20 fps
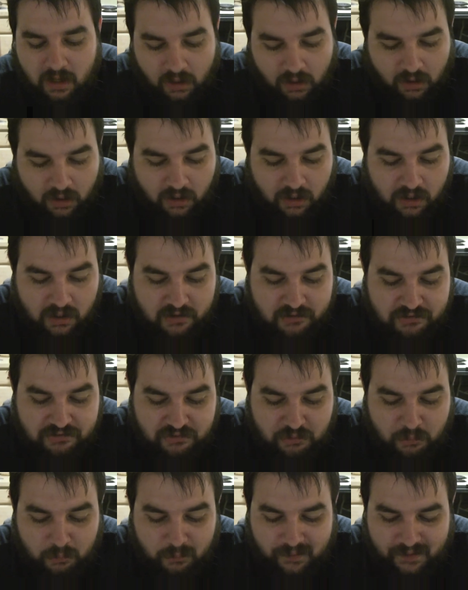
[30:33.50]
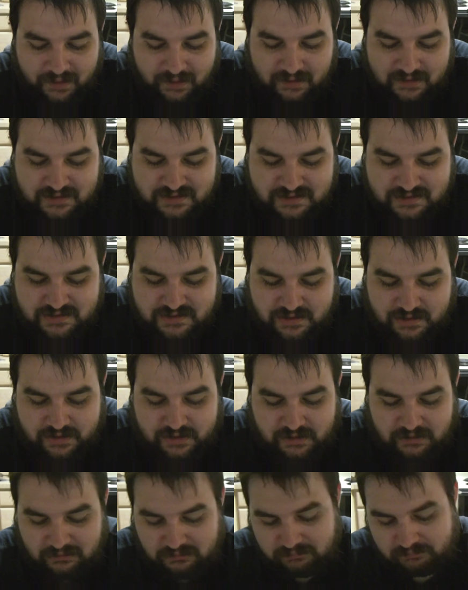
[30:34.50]
Soul Ring is
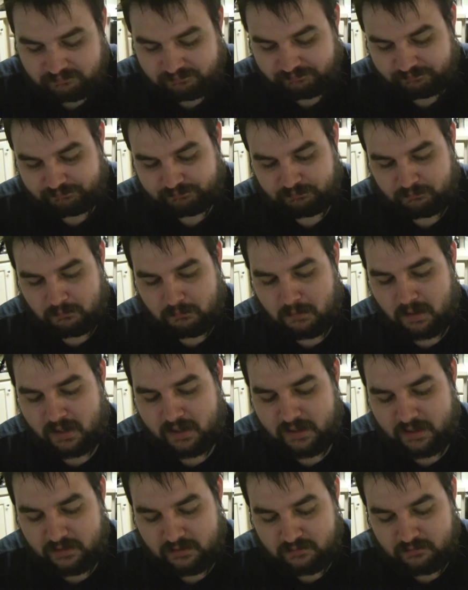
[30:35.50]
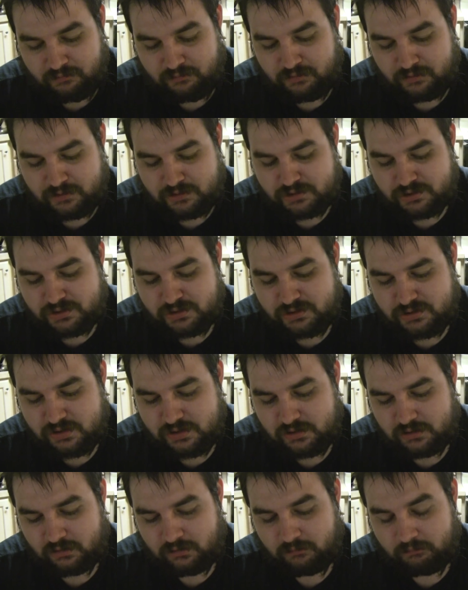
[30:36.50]
my first...
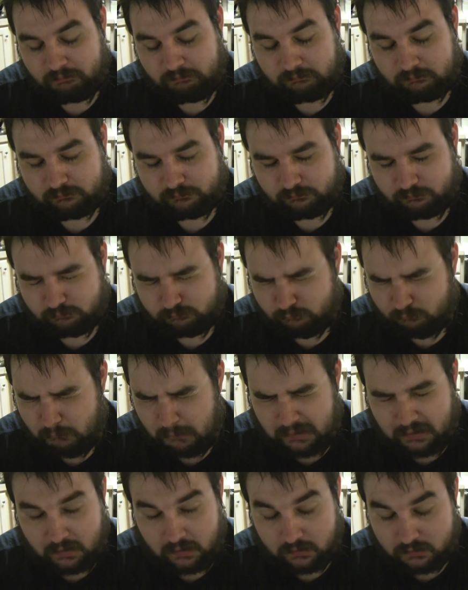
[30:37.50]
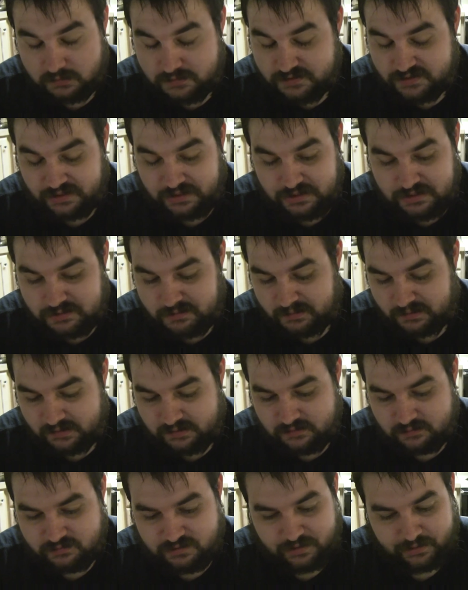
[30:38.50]
excuse me,
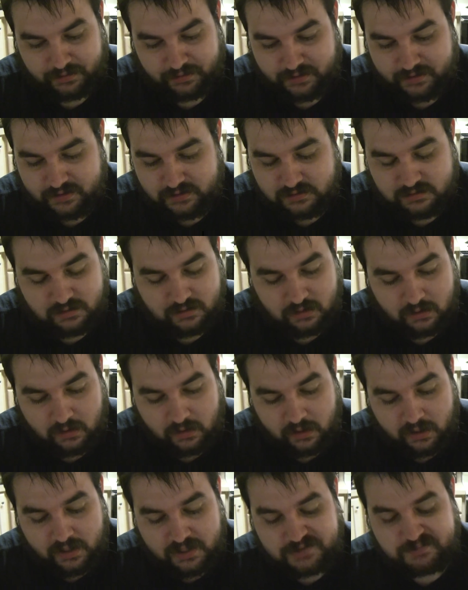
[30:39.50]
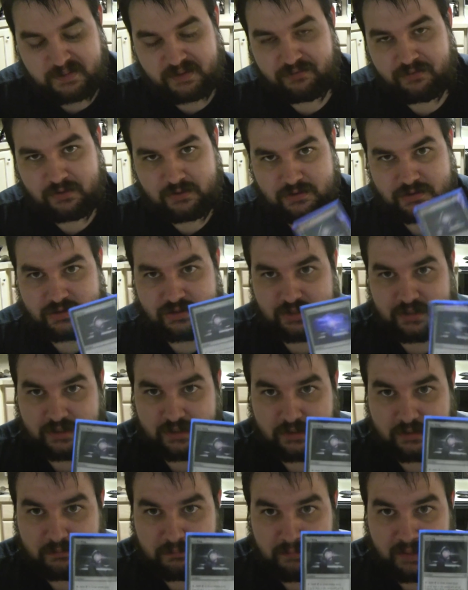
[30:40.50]
I'm sorry guys. It's my first
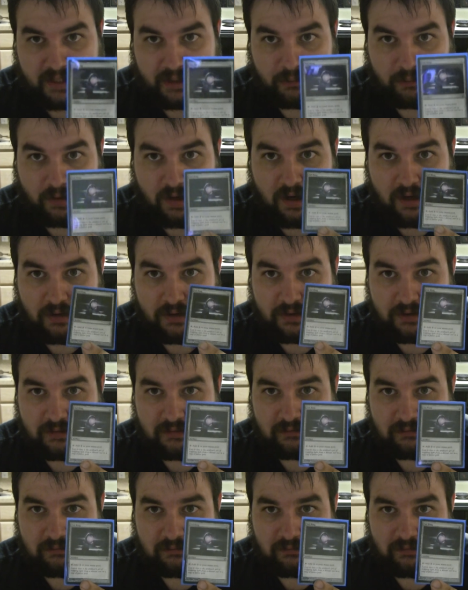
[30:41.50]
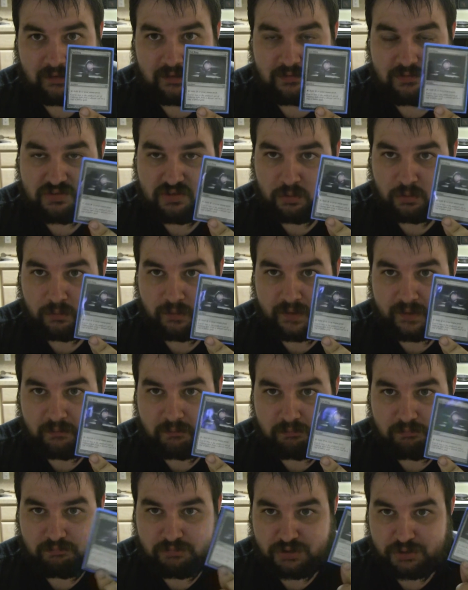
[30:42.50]
Mana Rock. Soul
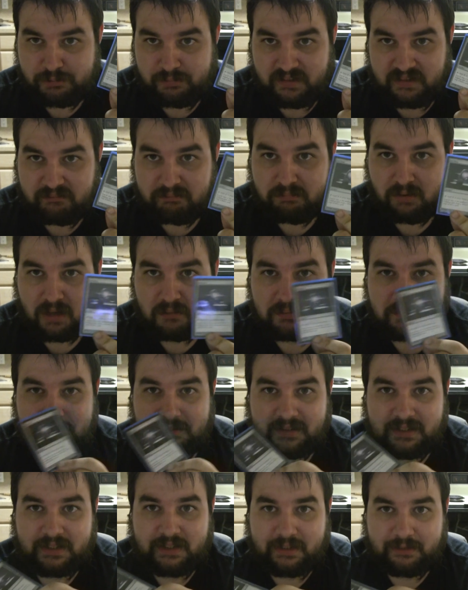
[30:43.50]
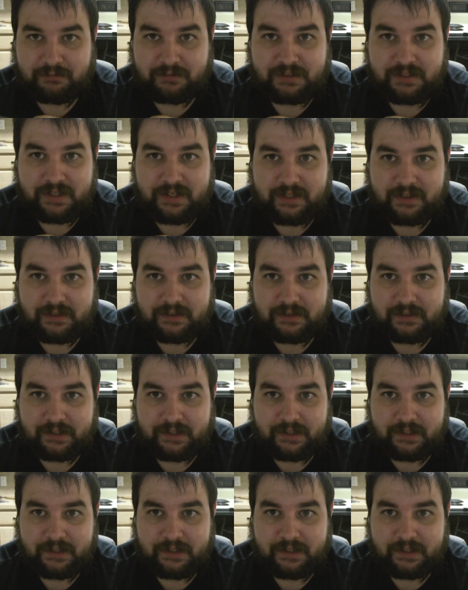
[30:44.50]
Ring should be probably in every deck.